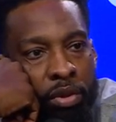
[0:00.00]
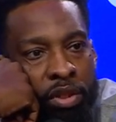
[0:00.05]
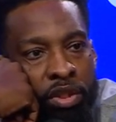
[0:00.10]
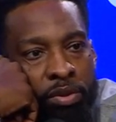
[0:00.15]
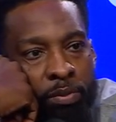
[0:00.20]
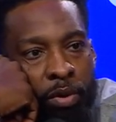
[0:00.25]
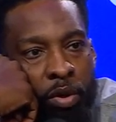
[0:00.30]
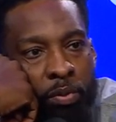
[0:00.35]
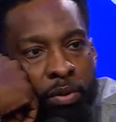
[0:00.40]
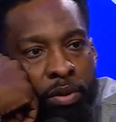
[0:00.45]

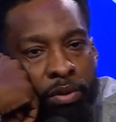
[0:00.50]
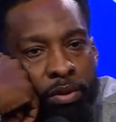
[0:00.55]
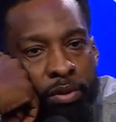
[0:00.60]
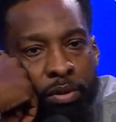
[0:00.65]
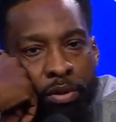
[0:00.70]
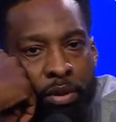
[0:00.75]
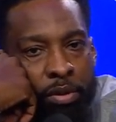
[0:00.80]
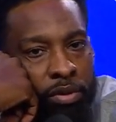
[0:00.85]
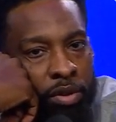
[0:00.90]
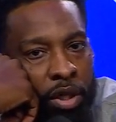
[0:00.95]
these moments.
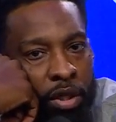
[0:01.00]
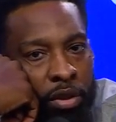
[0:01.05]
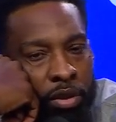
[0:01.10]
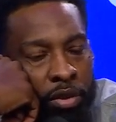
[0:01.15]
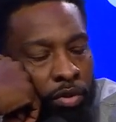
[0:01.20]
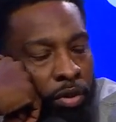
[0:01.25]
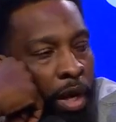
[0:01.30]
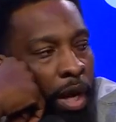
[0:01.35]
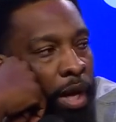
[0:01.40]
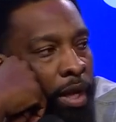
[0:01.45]
You know, talking
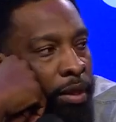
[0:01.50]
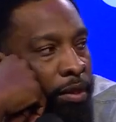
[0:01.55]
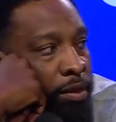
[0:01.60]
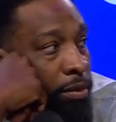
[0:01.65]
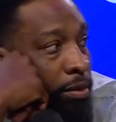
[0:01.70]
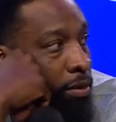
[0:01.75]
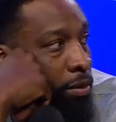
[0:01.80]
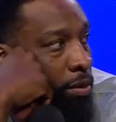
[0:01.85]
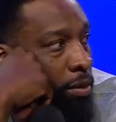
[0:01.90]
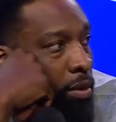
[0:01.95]
to you guys.